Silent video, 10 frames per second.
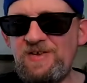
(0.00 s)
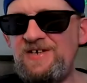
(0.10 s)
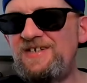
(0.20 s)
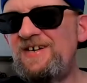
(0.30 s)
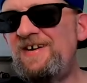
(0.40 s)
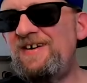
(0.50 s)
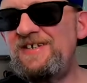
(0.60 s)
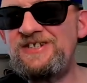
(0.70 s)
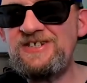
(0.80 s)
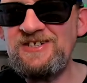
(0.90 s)
but it
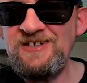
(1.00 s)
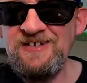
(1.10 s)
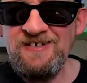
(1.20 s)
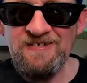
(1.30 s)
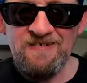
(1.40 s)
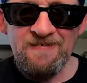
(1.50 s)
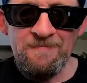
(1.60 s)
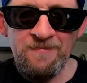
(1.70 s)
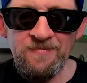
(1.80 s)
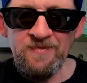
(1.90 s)
does.
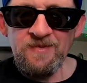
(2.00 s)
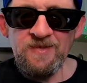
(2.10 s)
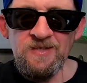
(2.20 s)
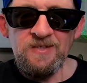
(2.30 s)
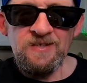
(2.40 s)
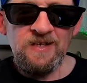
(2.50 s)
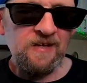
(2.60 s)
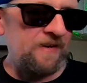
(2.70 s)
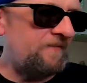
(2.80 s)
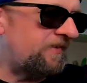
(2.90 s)
I'm
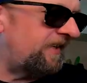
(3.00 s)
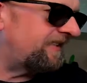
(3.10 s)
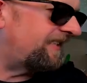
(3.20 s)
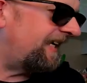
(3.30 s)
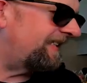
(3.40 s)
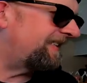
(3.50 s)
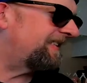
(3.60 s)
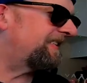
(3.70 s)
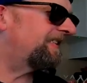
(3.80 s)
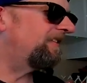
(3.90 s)
gonna have to like dance
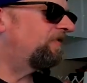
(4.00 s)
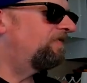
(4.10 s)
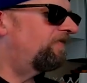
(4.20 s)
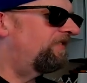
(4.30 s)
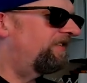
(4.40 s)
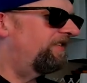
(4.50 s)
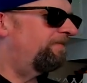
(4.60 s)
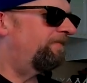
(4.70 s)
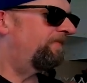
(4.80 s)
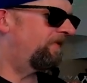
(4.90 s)
this thing over to,